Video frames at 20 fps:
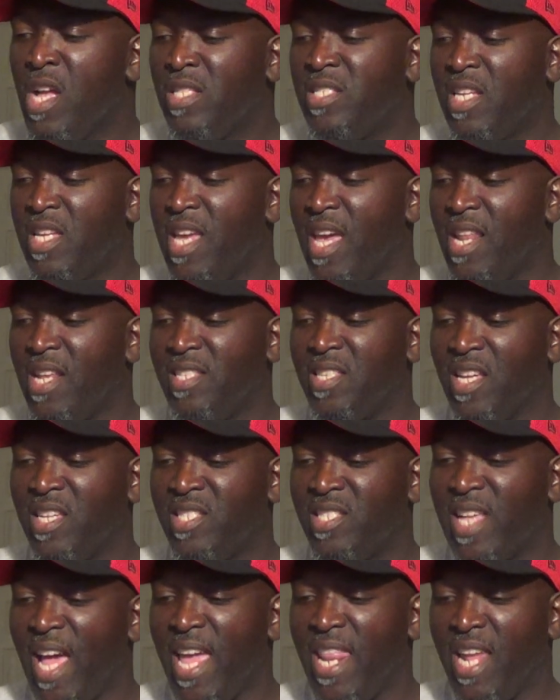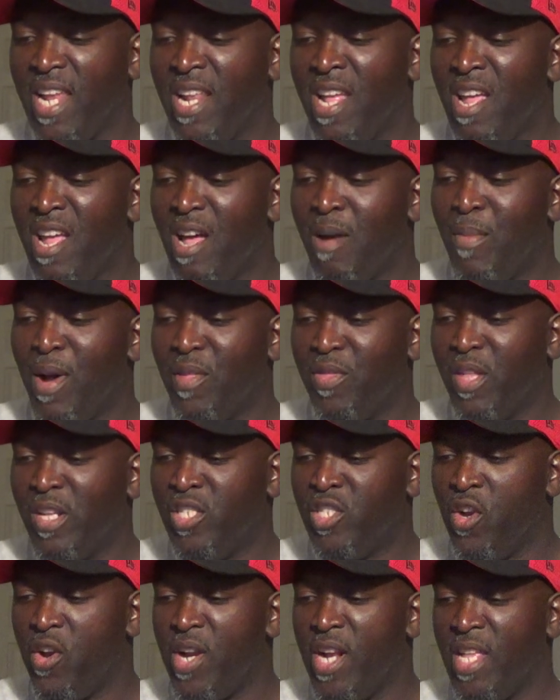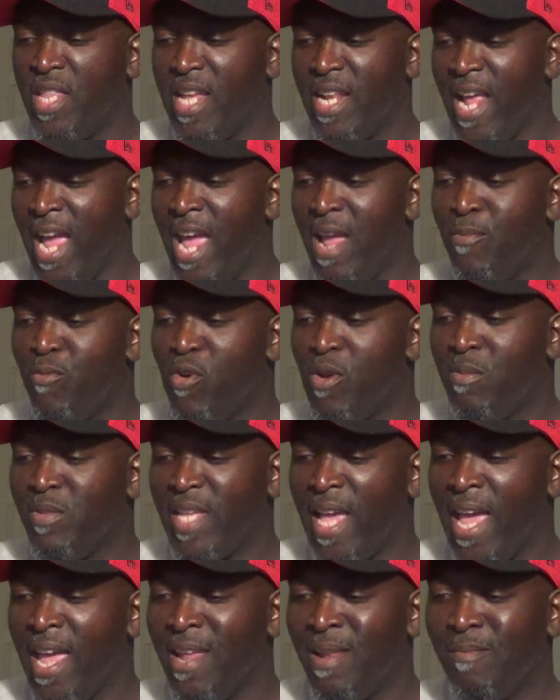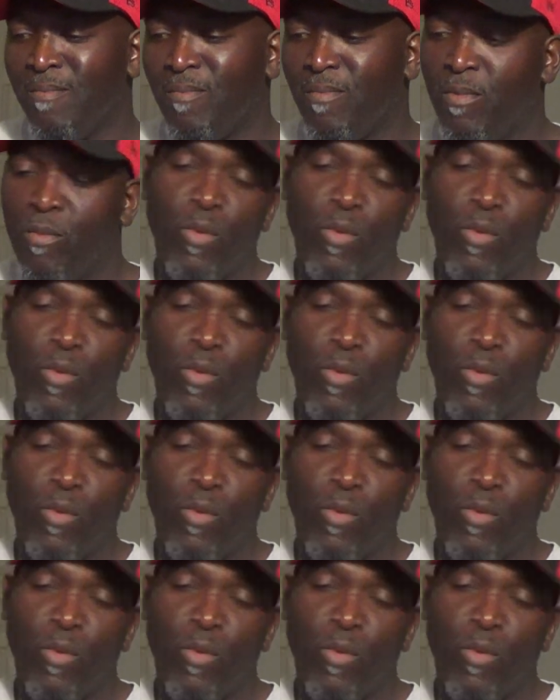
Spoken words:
to get us excited about the journey that Abrams and,